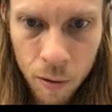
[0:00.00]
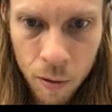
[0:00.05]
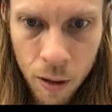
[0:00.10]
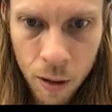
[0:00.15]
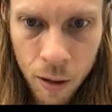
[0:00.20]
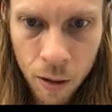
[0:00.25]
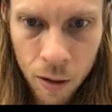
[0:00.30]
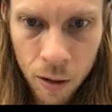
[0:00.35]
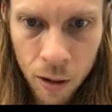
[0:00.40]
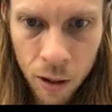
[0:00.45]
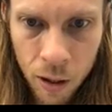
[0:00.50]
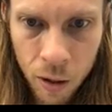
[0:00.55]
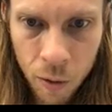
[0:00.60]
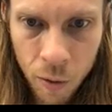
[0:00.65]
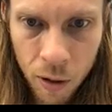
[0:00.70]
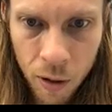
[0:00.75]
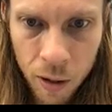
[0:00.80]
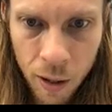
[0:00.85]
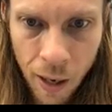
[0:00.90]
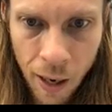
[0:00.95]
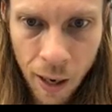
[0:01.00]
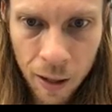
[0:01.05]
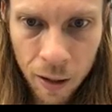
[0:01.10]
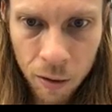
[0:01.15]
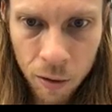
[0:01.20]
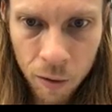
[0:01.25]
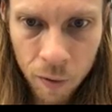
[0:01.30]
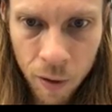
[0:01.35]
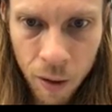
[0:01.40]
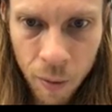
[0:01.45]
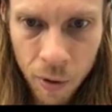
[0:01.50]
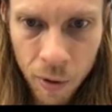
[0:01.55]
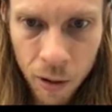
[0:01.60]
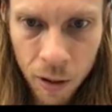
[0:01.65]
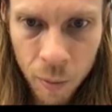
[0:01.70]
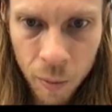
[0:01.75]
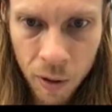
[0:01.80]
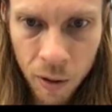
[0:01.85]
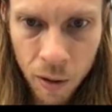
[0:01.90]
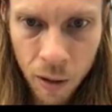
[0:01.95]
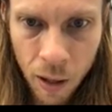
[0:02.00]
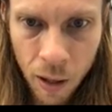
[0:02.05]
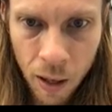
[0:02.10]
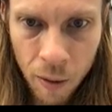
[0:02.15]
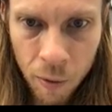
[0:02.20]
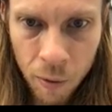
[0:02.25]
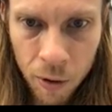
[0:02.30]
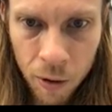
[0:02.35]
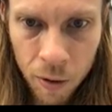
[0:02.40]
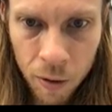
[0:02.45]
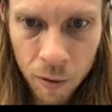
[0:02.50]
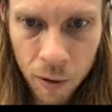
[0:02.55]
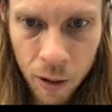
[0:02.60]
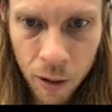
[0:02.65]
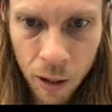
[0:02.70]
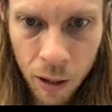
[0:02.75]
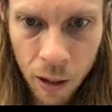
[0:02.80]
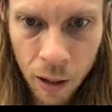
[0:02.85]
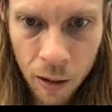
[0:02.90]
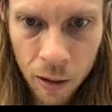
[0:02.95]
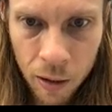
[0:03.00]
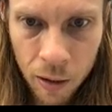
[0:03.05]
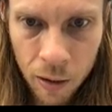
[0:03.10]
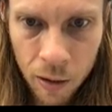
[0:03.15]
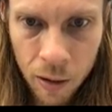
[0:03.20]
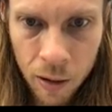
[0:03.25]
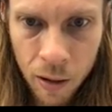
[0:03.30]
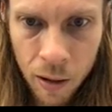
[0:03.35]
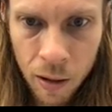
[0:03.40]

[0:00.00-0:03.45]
And the c squareds cancel if I'm in the speed of light, which is really nice.